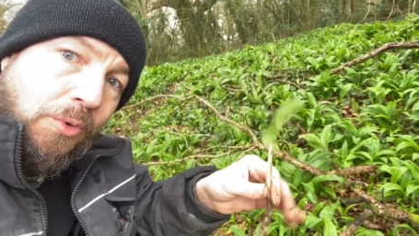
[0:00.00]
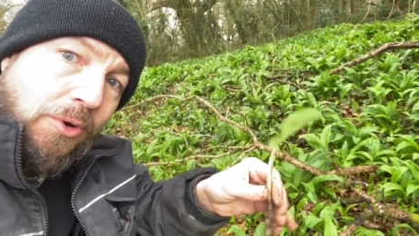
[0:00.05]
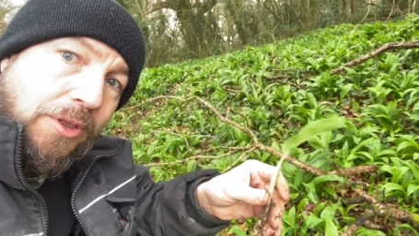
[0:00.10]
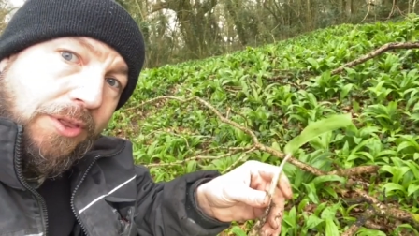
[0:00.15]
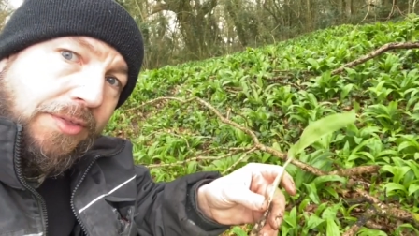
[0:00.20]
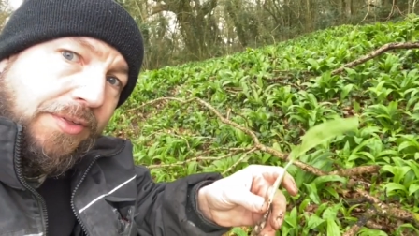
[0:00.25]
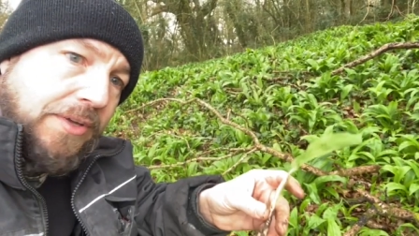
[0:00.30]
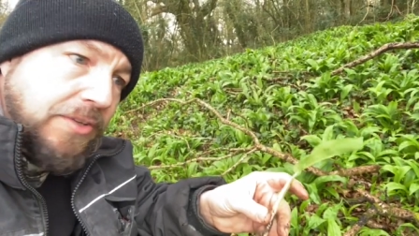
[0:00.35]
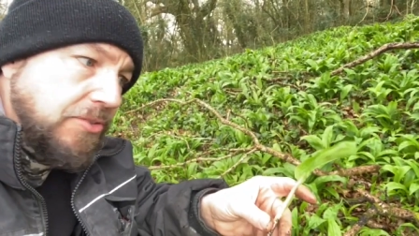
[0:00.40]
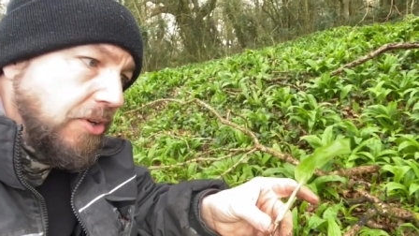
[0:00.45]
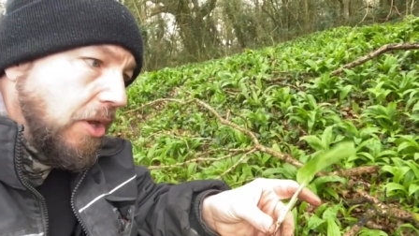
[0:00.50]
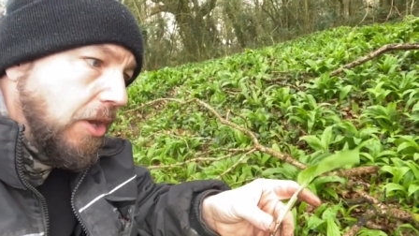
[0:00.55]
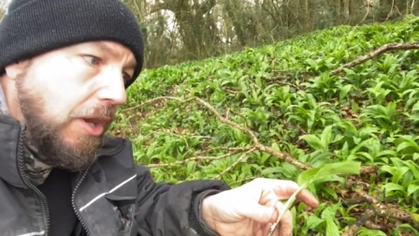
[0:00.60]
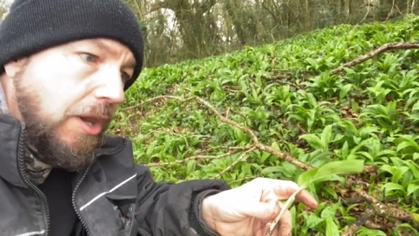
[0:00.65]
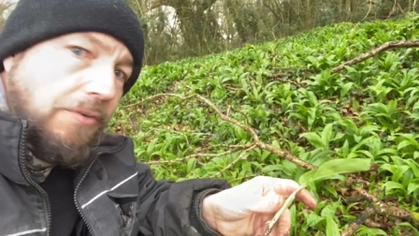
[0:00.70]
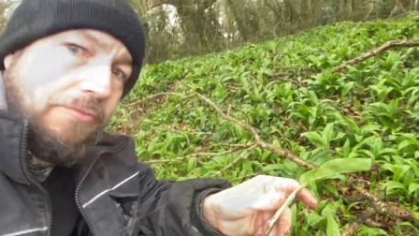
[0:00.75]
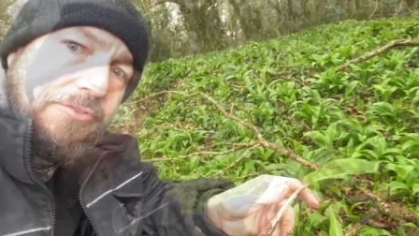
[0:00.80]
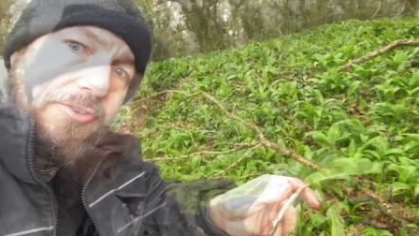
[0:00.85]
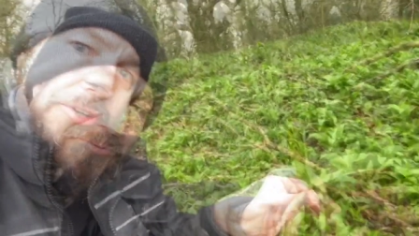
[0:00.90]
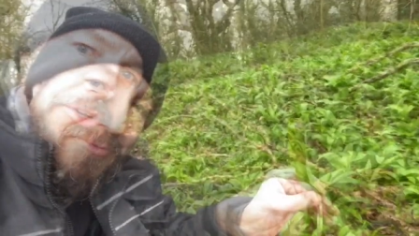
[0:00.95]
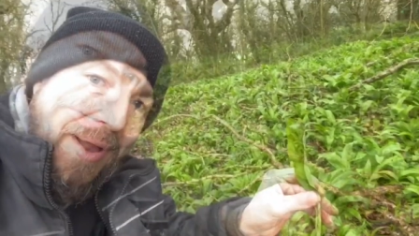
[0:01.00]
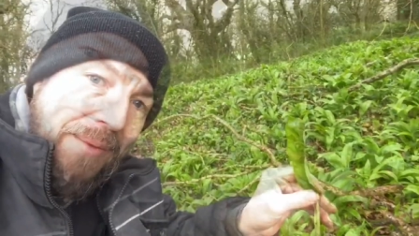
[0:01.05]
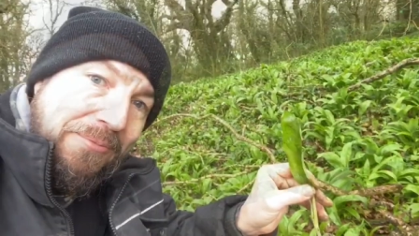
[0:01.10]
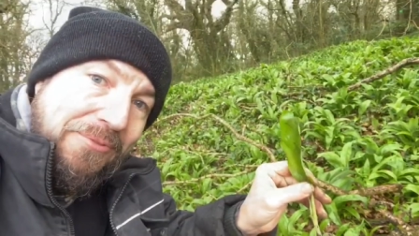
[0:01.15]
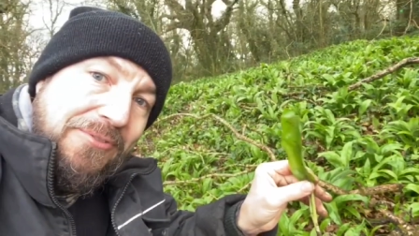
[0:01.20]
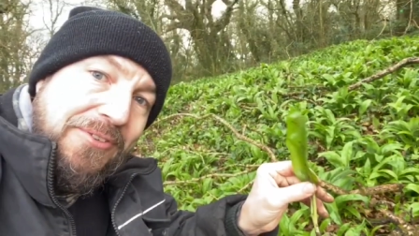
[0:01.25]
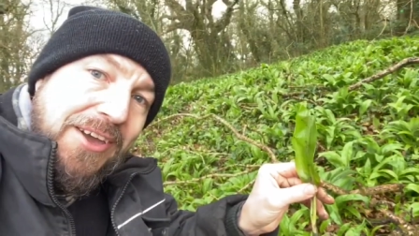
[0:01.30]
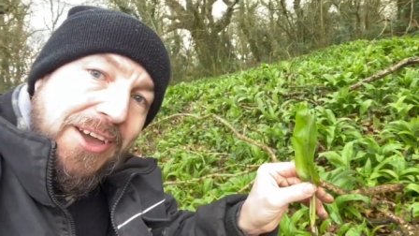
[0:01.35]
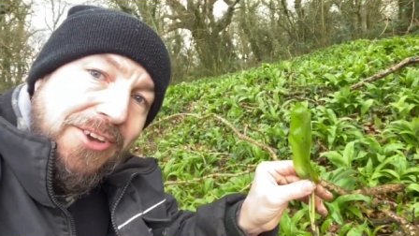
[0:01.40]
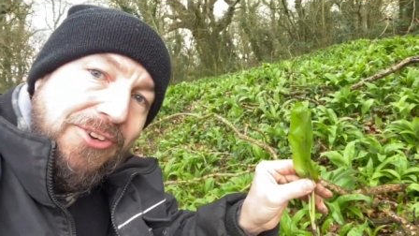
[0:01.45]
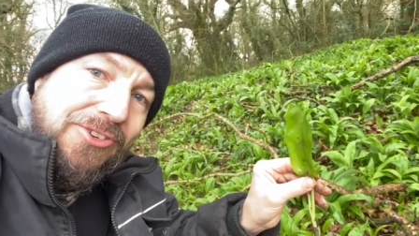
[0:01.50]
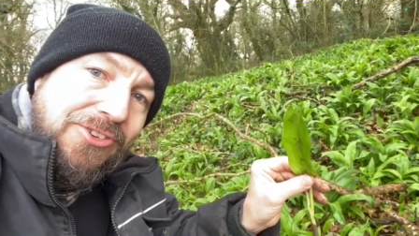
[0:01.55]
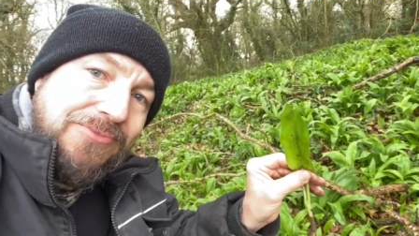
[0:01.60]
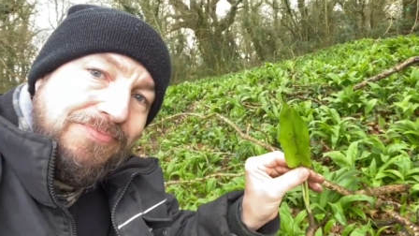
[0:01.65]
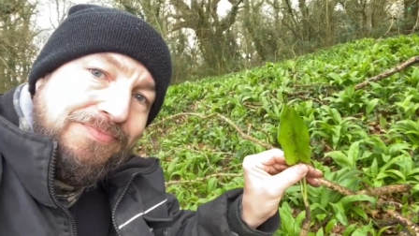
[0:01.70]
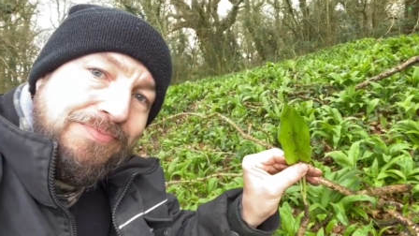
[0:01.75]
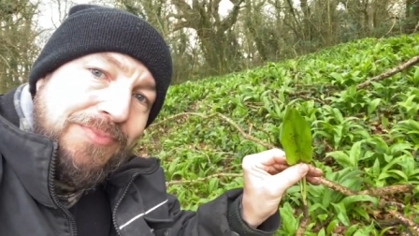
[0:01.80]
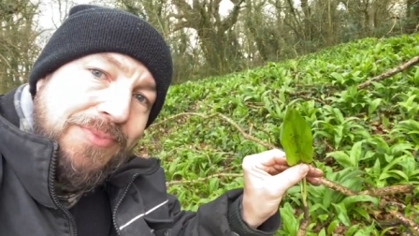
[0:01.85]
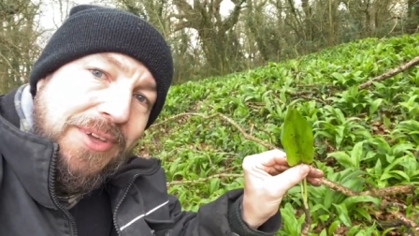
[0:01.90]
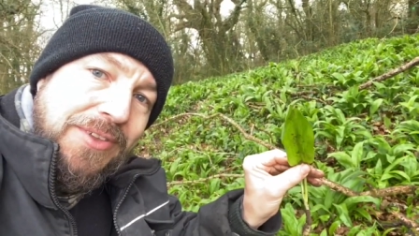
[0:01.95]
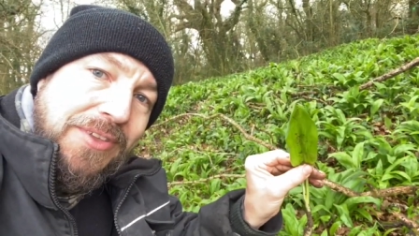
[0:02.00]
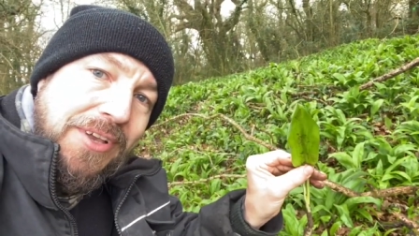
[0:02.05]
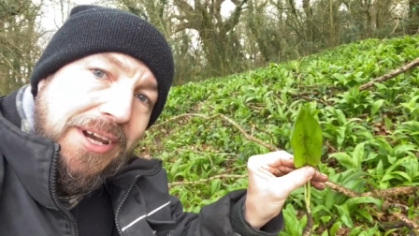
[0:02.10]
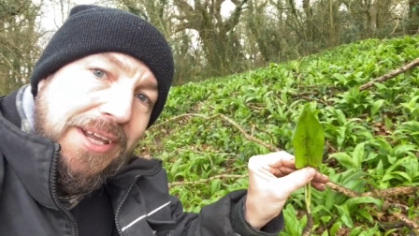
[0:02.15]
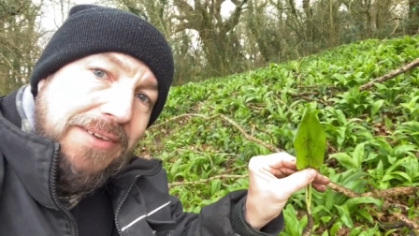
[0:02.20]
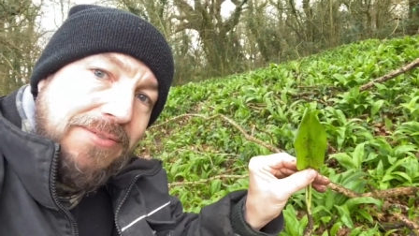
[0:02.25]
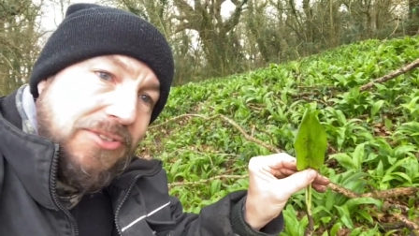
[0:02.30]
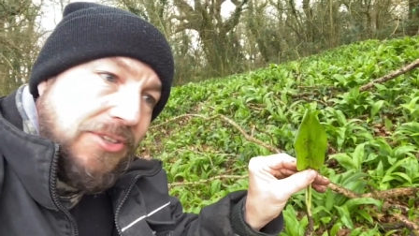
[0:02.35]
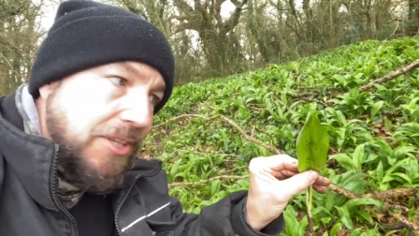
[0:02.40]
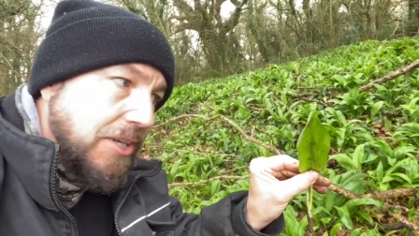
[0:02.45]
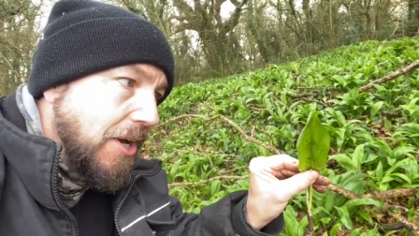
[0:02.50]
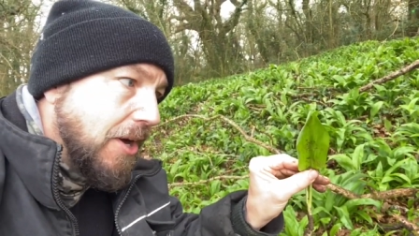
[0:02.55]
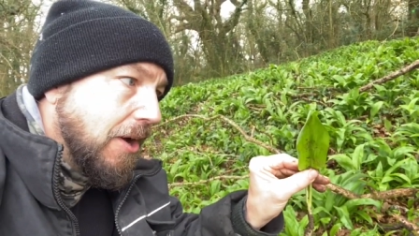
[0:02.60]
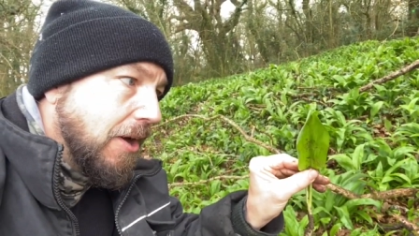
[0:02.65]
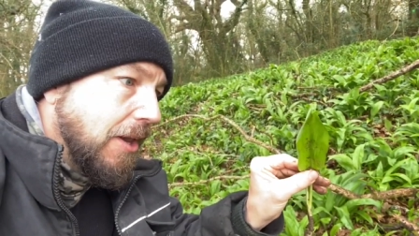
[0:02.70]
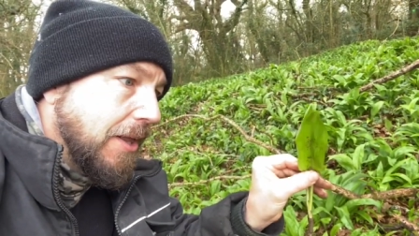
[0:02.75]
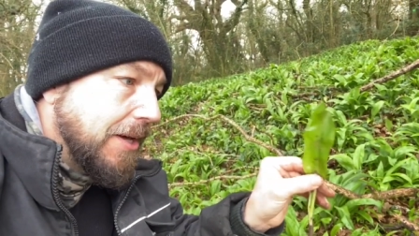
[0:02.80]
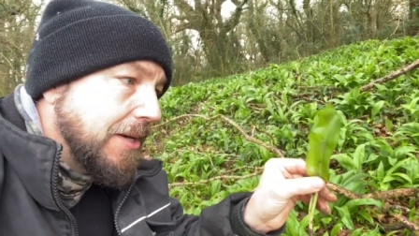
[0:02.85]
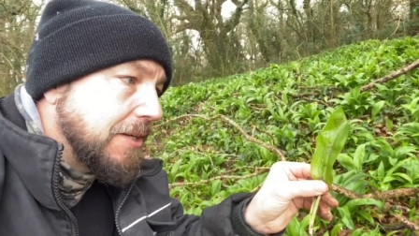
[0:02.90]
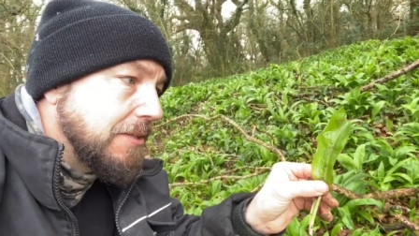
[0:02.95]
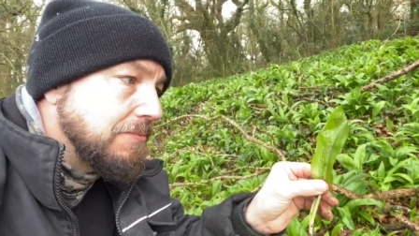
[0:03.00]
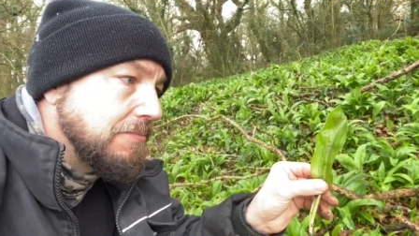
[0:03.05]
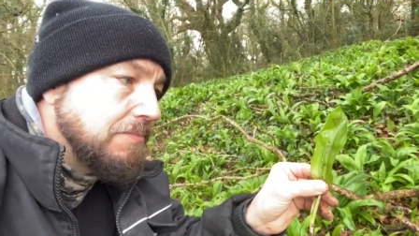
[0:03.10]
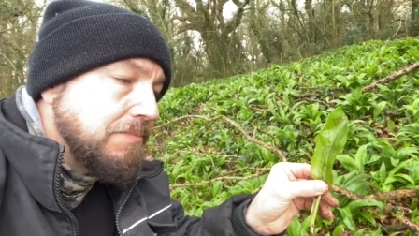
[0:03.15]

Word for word: of the things I love to do, wrap fish in the leaves of the garlic